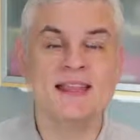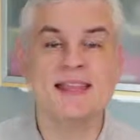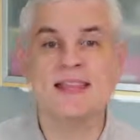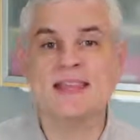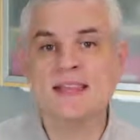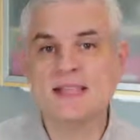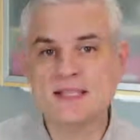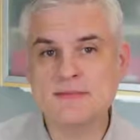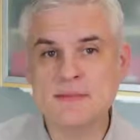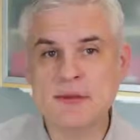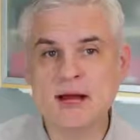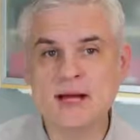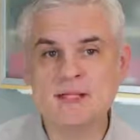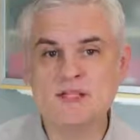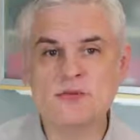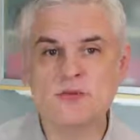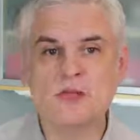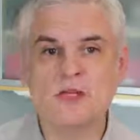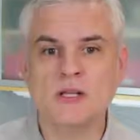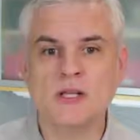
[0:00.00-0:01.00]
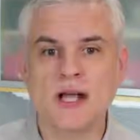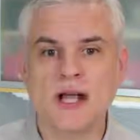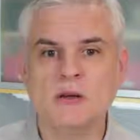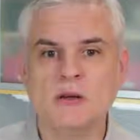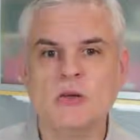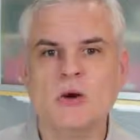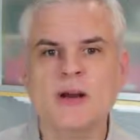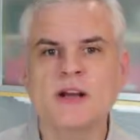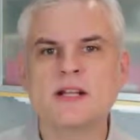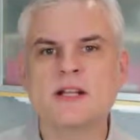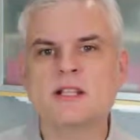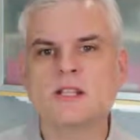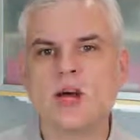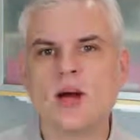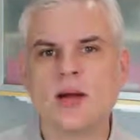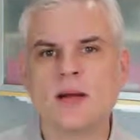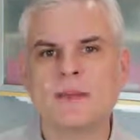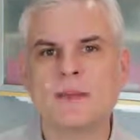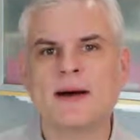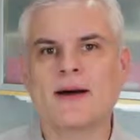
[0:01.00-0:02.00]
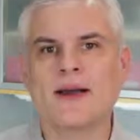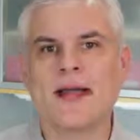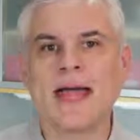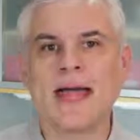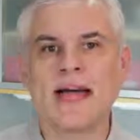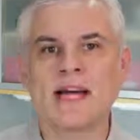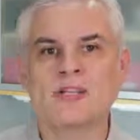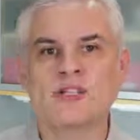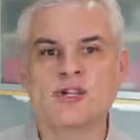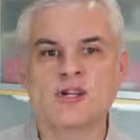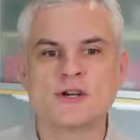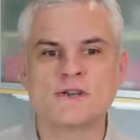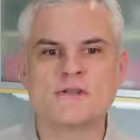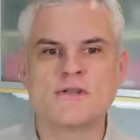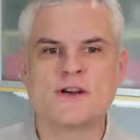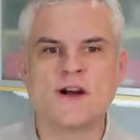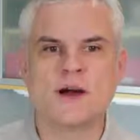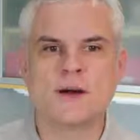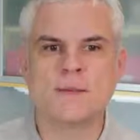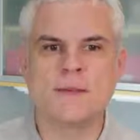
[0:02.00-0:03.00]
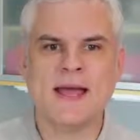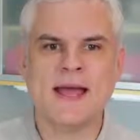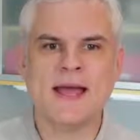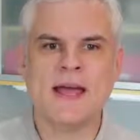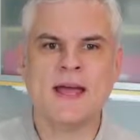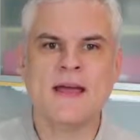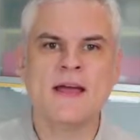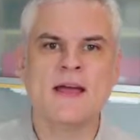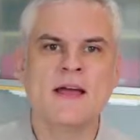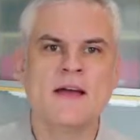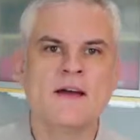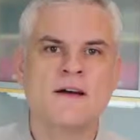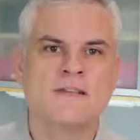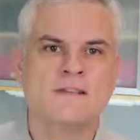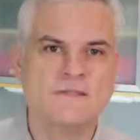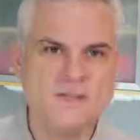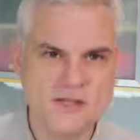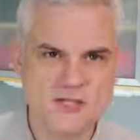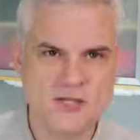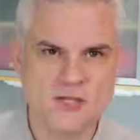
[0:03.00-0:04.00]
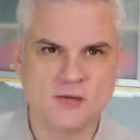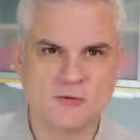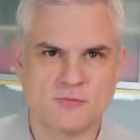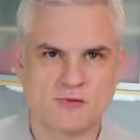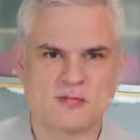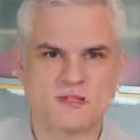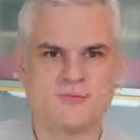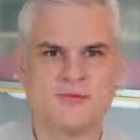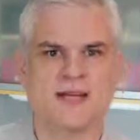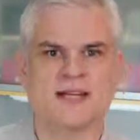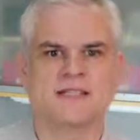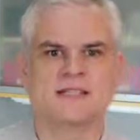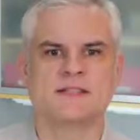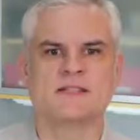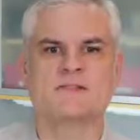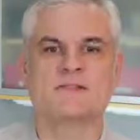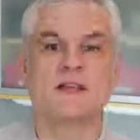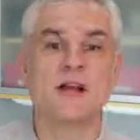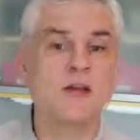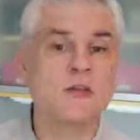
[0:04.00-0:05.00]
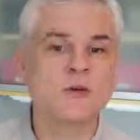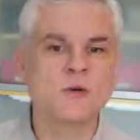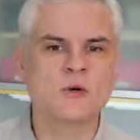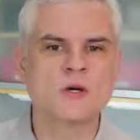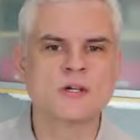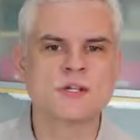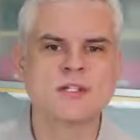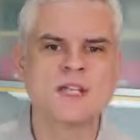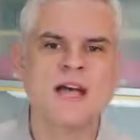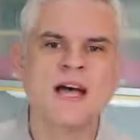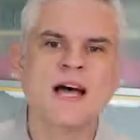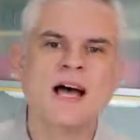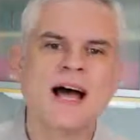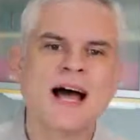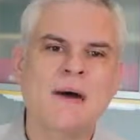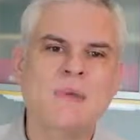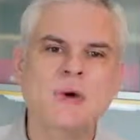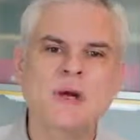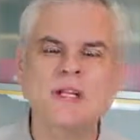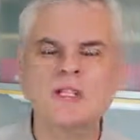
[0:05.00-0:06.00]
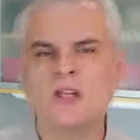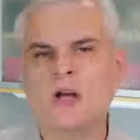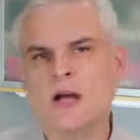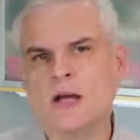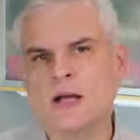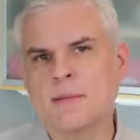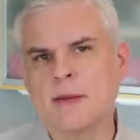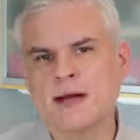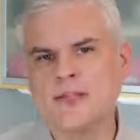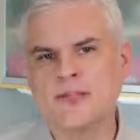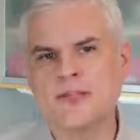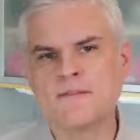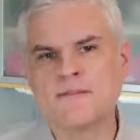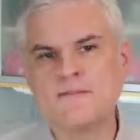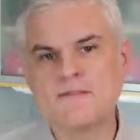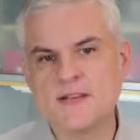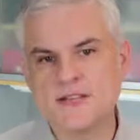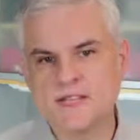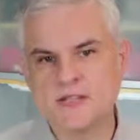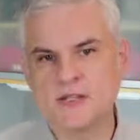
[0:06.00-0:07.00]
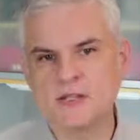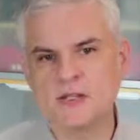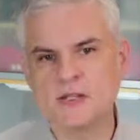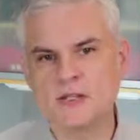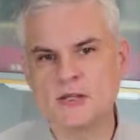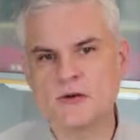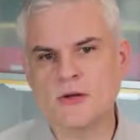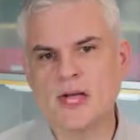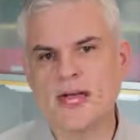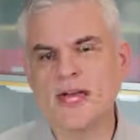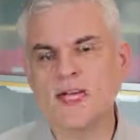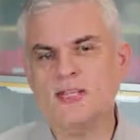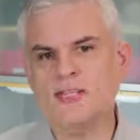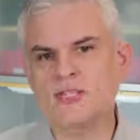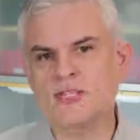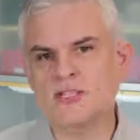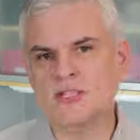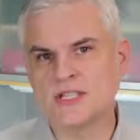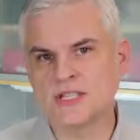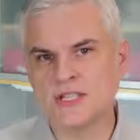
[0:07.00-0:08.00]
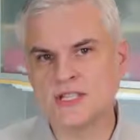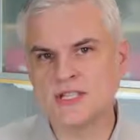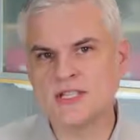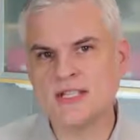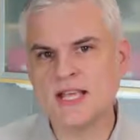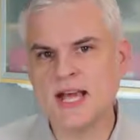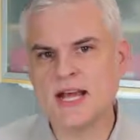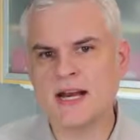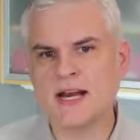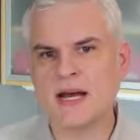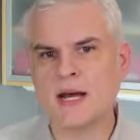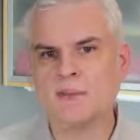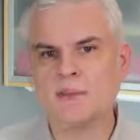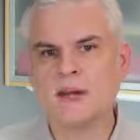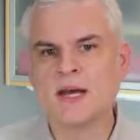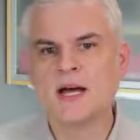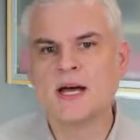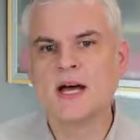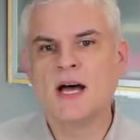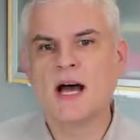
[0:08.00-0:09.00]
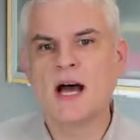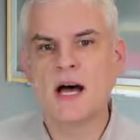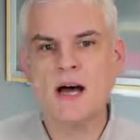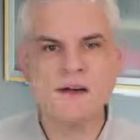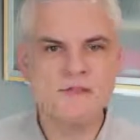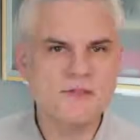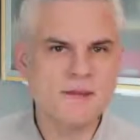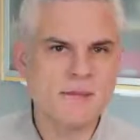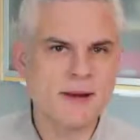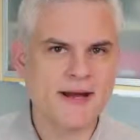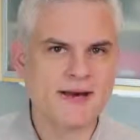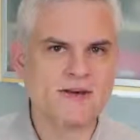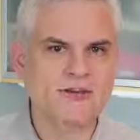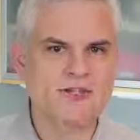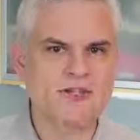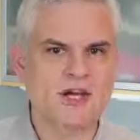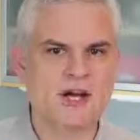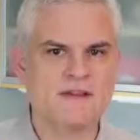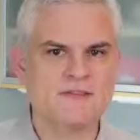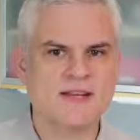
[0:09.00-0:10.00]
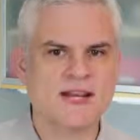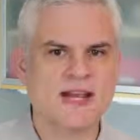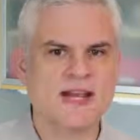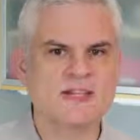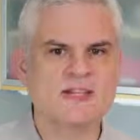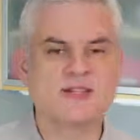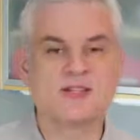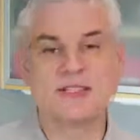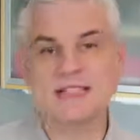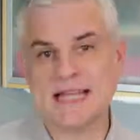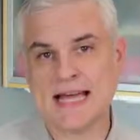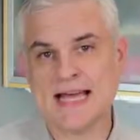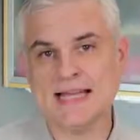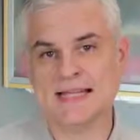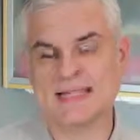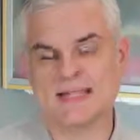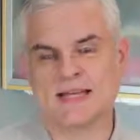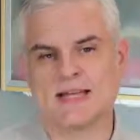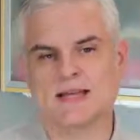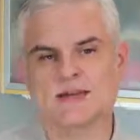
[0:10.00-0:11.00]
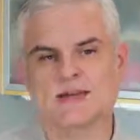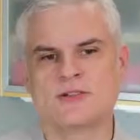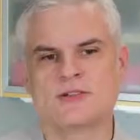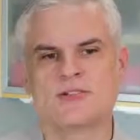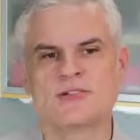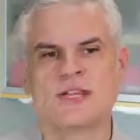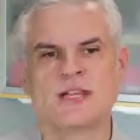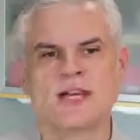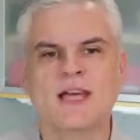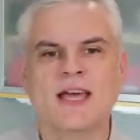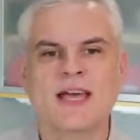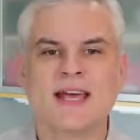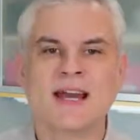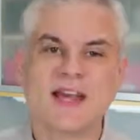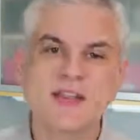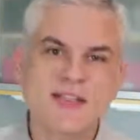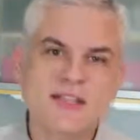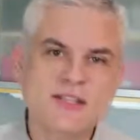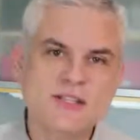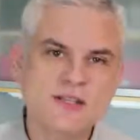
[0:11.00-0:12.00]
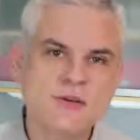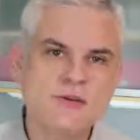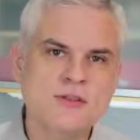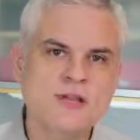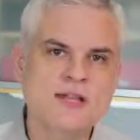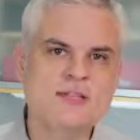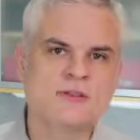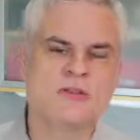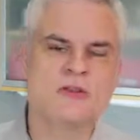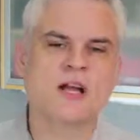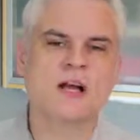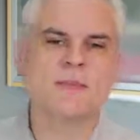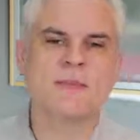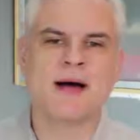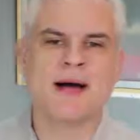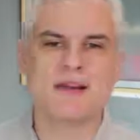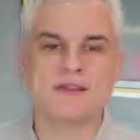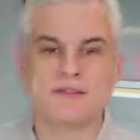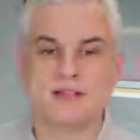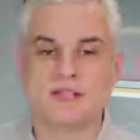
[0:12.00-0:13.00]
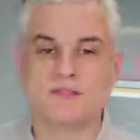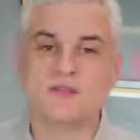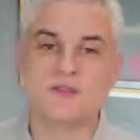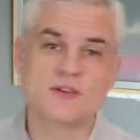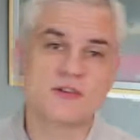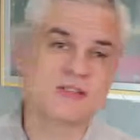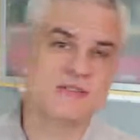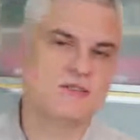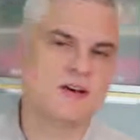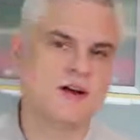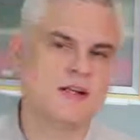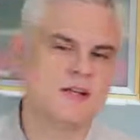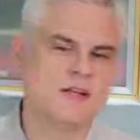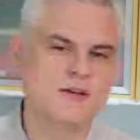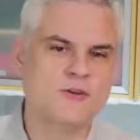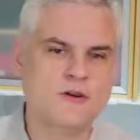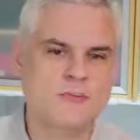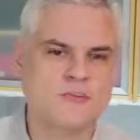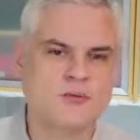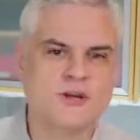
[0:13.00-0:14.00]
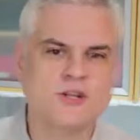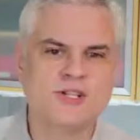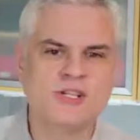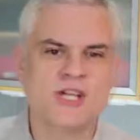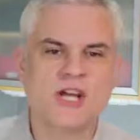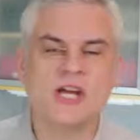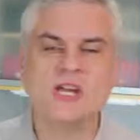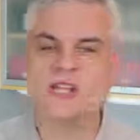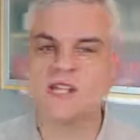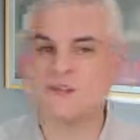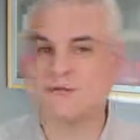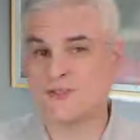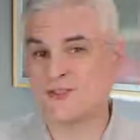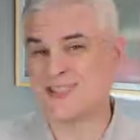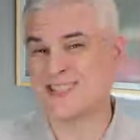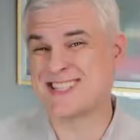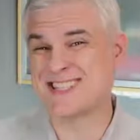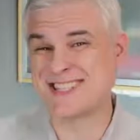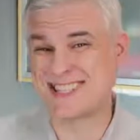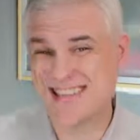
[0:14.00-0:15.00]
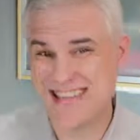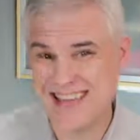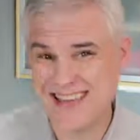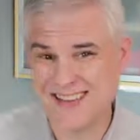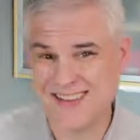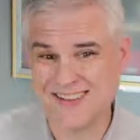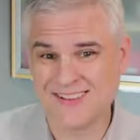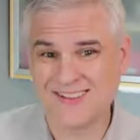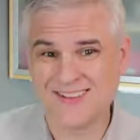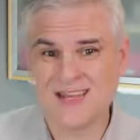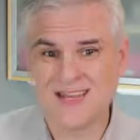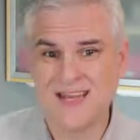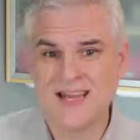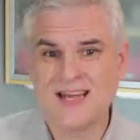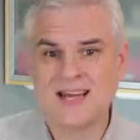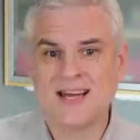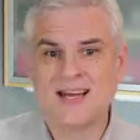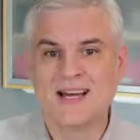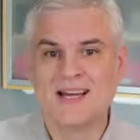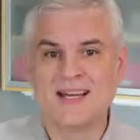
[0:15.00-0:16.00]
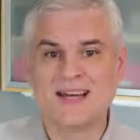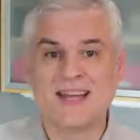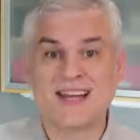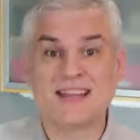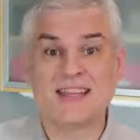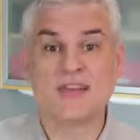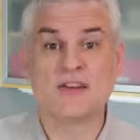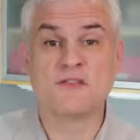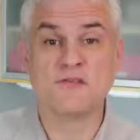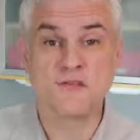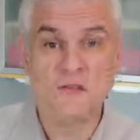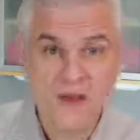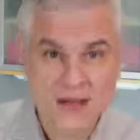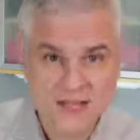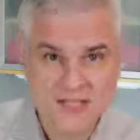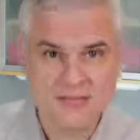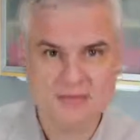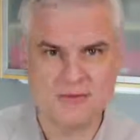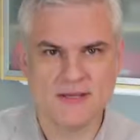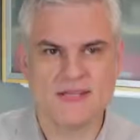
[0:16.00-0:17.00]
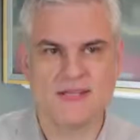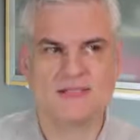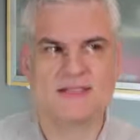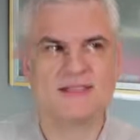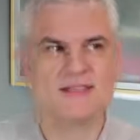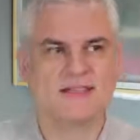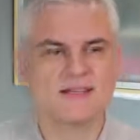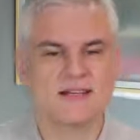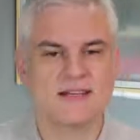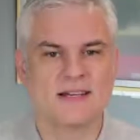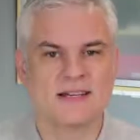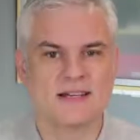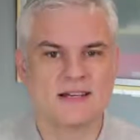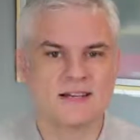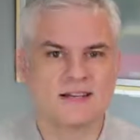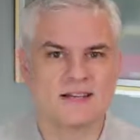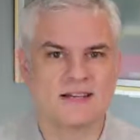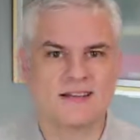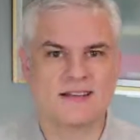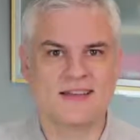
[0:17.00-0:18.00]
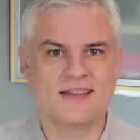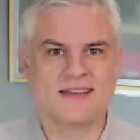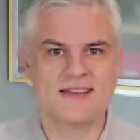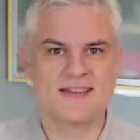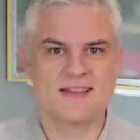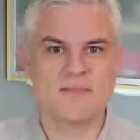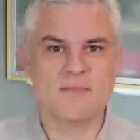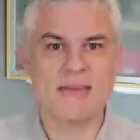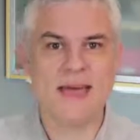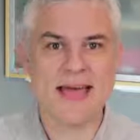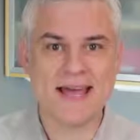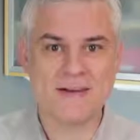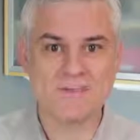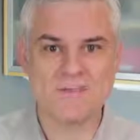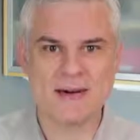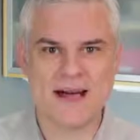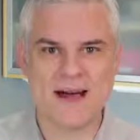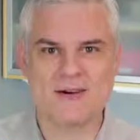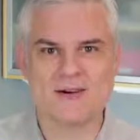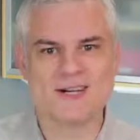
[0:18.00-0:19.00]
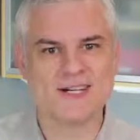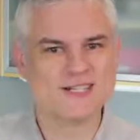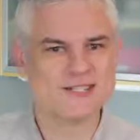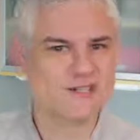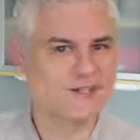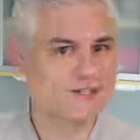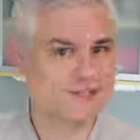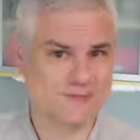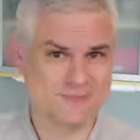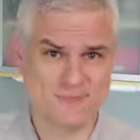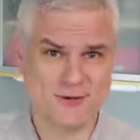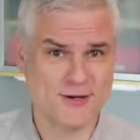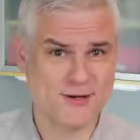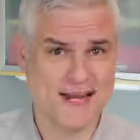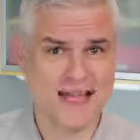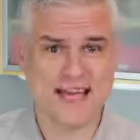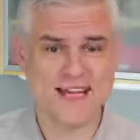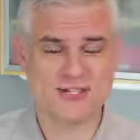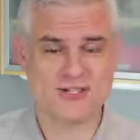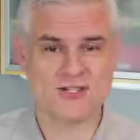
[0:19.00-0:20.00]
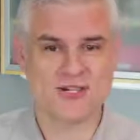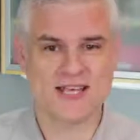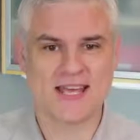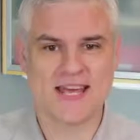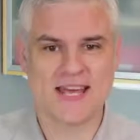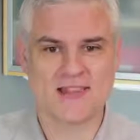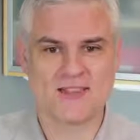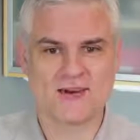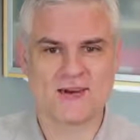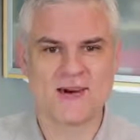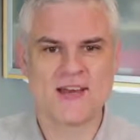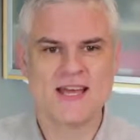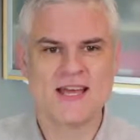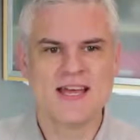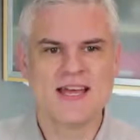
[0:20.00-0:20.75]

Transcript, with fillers: In this module, I wanted to talk about Azure from a physical perspective. In other words, I want to talk about the physical locations and the setup of the Microsoft Azure data centers. And I think two things will come out of this. First of all, a new appreciation for the scale and the investment and the manpower it took to put Azure together.